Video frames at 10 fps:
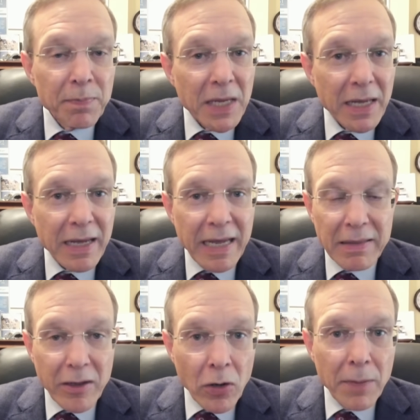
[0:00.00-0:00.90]
uh, and
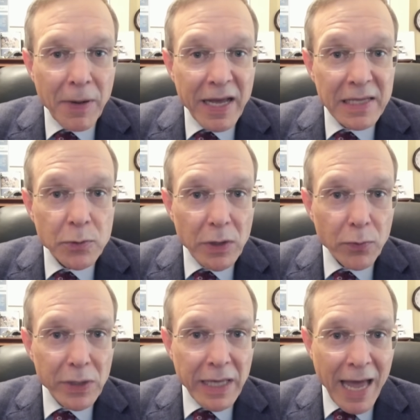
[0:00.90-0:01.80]
the only place where
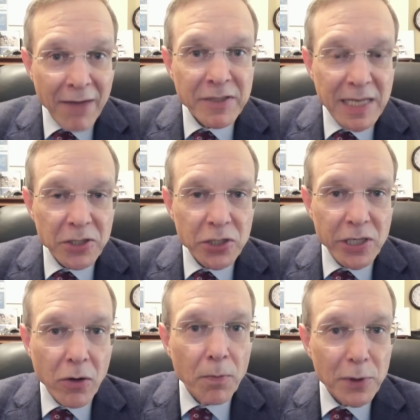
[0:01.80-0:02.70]
we have such a
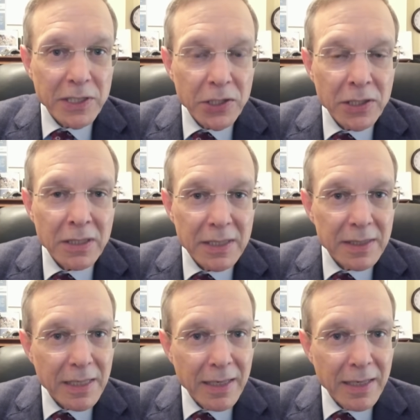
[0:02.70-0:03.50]
composition is uh,